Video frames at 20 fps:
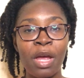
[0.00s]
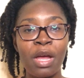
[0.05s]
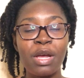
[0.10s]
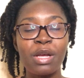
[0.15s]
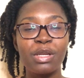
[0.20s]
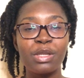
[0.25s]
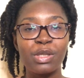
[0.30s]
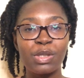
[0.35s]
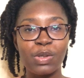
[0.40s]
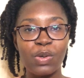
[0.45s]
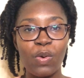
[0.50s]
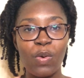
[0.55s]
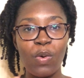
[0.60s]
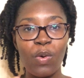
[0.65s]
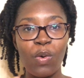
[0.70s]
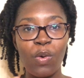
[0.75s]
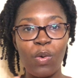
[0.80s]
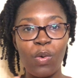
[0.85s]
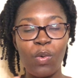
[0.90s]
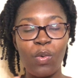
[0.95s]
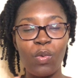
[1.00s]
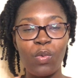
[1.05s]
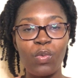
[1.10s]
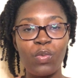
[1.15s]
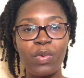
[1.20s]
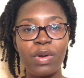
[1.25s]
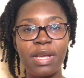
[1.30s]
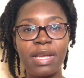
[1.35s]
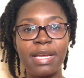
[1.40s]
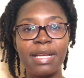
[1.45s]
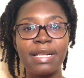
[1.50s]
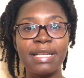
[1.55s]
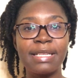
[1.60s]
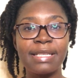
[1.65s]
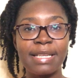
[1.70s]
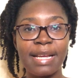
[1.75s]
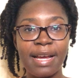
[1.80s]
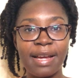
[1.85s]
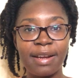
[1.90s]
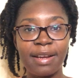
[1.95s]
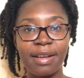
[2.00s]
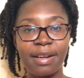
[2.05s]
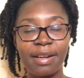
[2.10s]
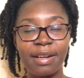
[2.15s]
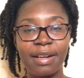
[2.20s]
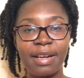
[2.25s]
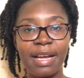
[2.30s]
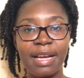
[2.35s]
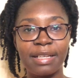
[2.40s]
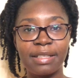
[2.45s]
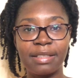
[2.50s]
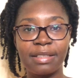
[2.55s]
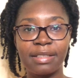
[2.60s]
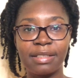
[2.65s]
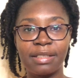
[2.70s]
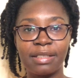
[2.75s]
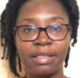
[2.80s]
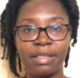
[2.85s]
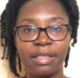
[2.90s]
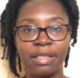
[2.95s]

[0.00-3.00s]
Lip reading: So we decided that